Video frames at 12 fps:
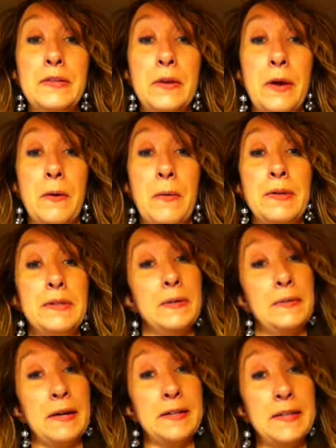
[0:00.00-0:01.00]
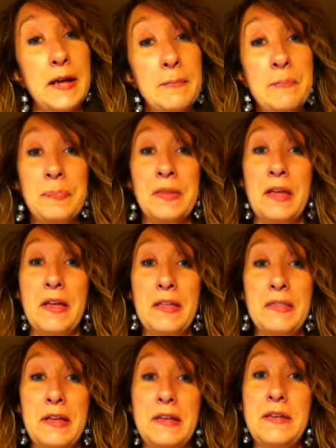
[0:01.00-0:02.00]
So until next time,
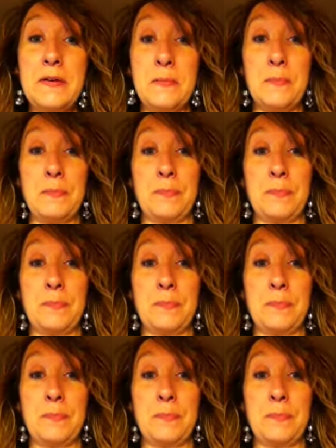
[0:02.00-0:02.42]
thank you.